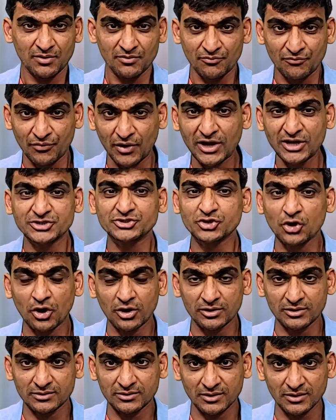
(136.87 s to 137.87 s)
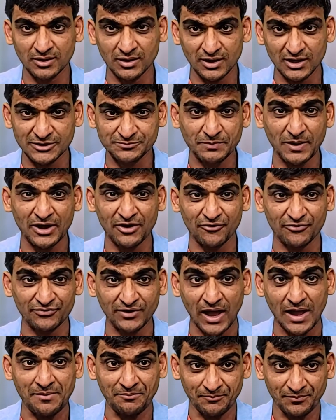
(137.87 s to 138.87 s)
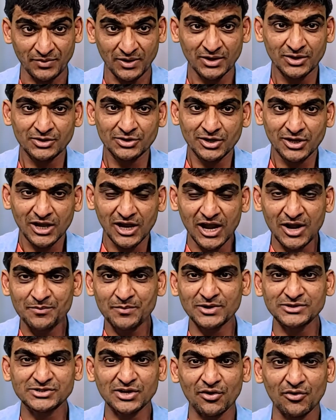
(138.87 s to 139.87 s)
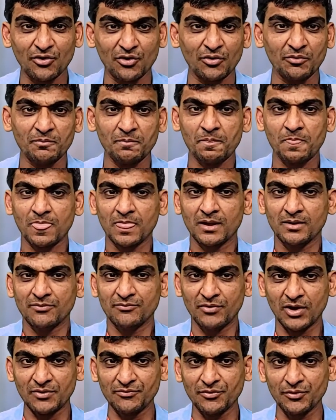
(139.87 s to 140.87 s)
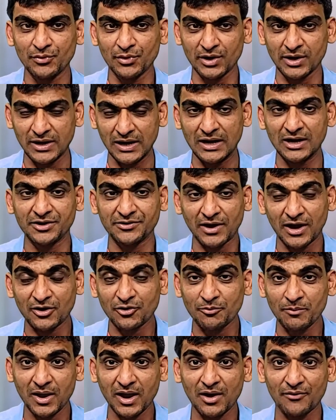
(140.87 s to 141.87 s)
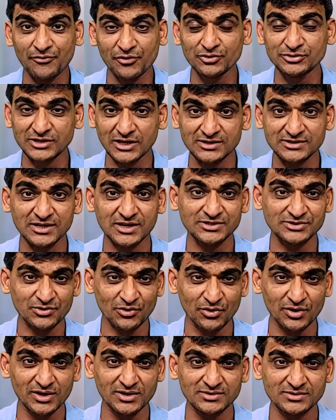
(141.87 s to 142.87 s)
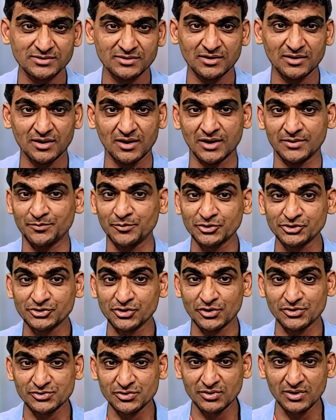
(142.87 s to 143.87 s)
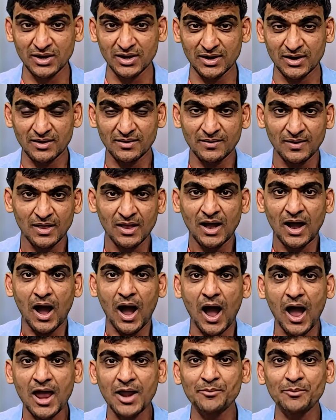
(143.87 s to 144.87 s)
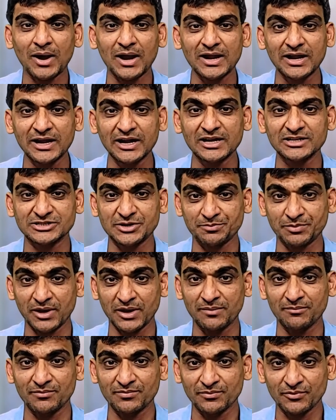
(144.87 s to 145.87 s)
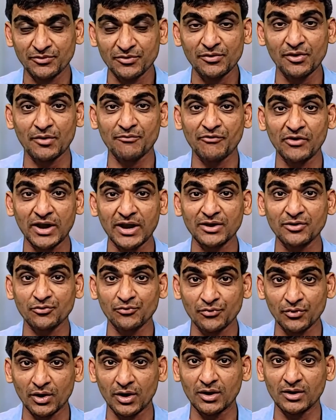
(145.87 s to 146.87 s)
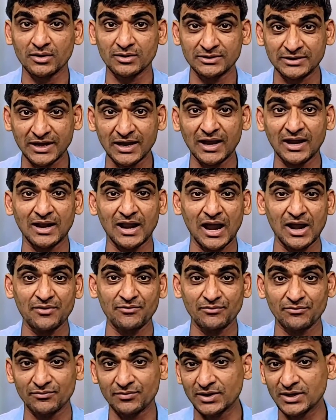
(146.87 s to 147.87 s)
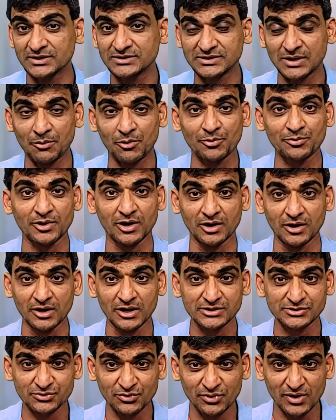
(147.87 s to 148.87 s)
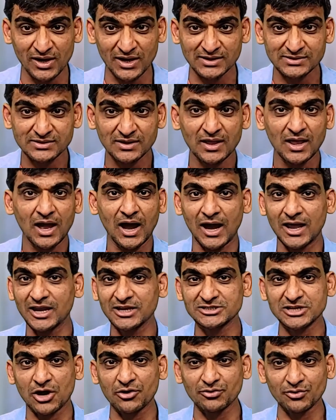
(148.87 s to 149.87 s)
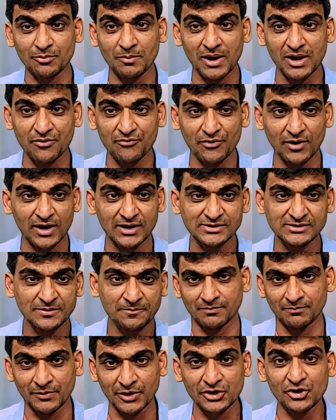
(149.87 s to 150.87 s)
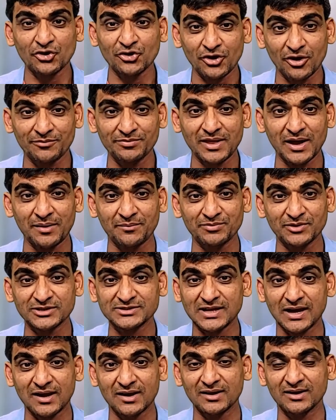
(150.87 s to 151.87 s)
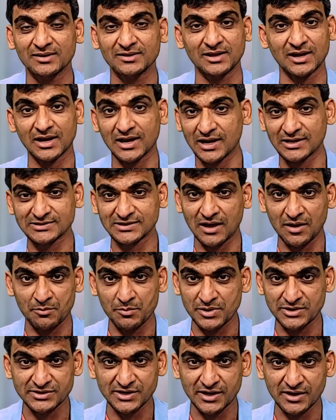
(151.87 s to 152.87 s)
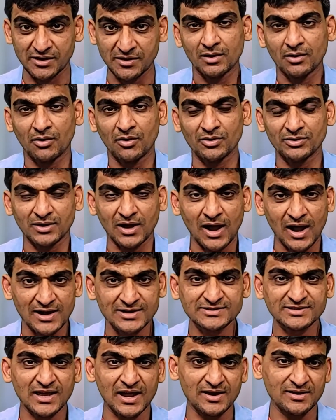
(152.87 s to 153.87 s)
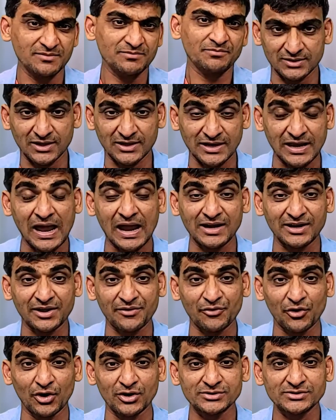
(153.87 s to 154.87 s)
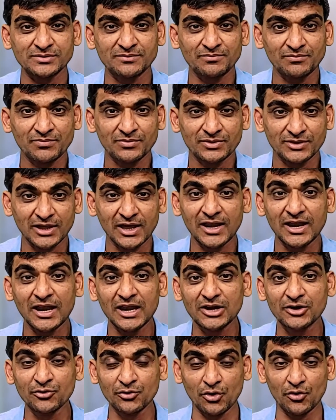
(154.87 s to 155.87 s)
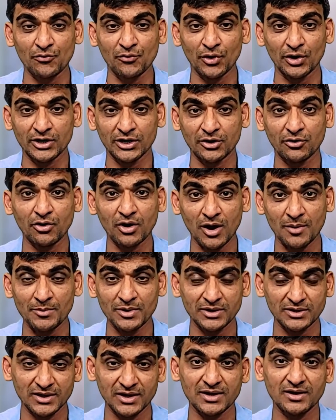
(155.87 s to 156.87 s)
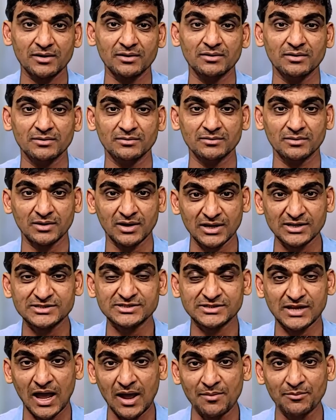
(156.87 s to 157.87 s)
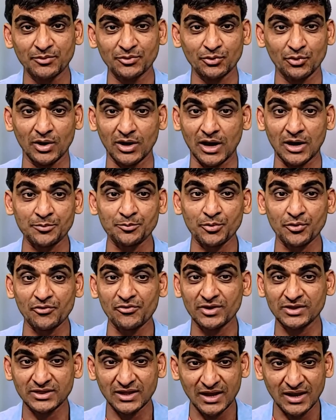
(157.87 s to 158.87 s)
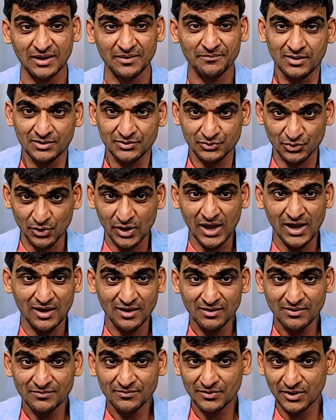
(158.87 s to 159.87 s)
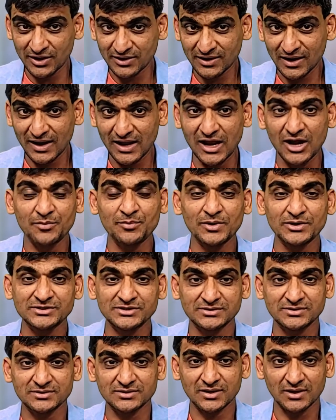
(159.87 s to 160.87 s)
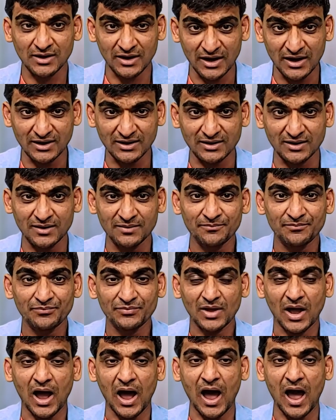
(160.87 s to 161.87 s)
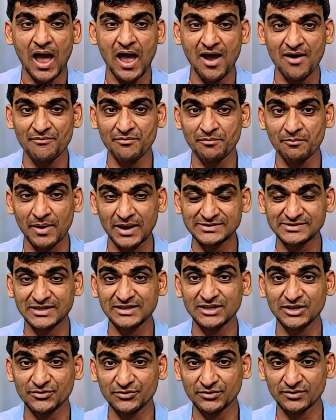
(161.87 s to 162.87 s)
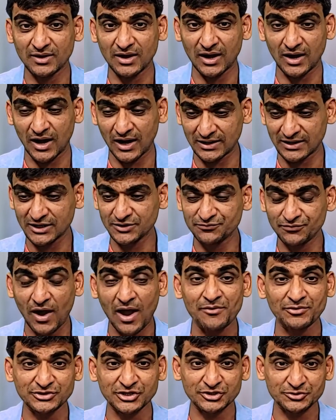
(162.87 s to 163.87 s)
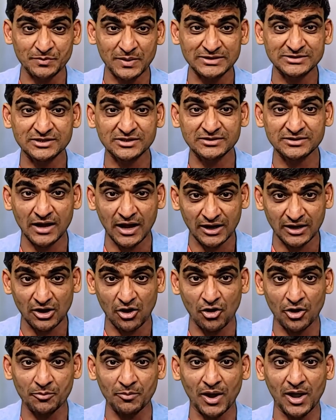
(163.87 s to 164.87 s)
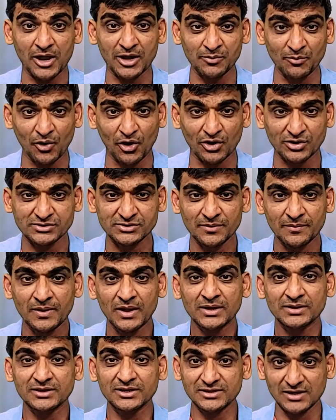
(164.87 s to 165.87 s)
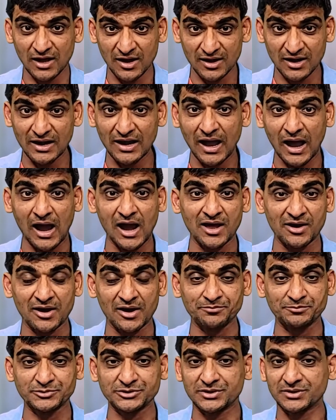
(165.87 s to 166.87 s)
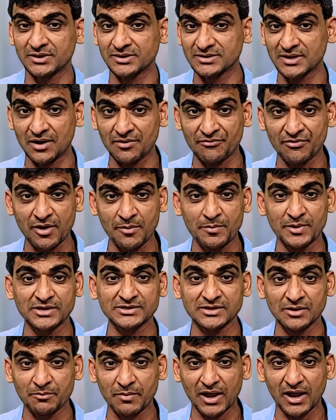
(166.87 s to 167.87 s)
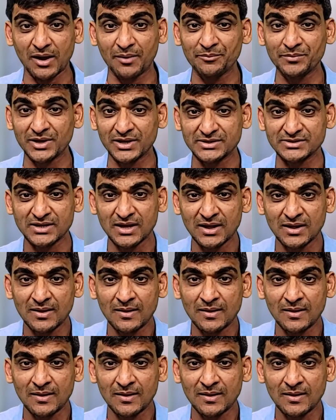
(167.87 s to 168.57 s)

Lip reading: very short span of time. 8 months ago, when we were really trying to make a few success stories at Moonshot Junior, I and my leadership team, we were willing to work day and night with some of the early students. I reached out to many friends. Majority of them, they said that their kids are busy. On the hindsight, the reality was they really do not want to commit their kids' time to an unproven thing. Today, literally 8 months later, I have messages, at least 5 or 6 messages right now in my inbox. These are really higher ups. These are VPs in big companies.